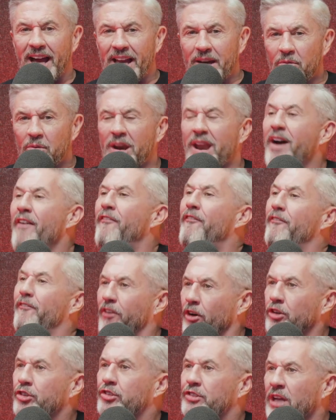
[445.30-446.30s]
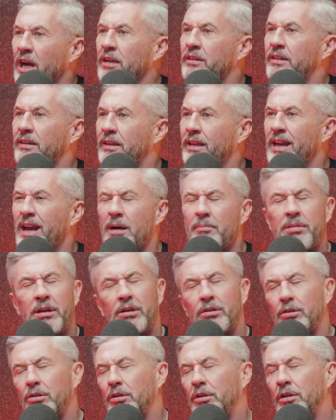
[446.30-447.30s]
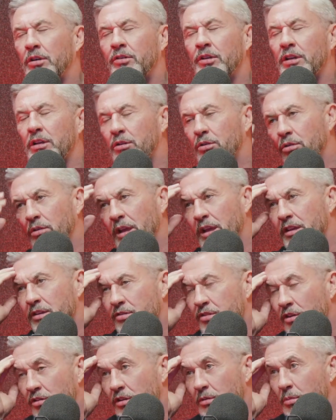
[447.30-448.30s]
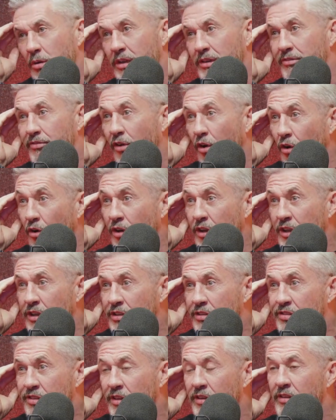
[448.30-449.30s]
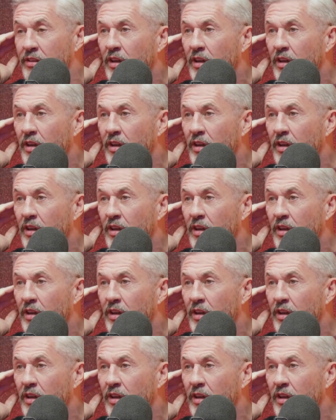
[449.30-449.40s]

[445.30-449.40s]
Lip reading: when I first started, I'm like, oh, I really don't like the sound of my own voice,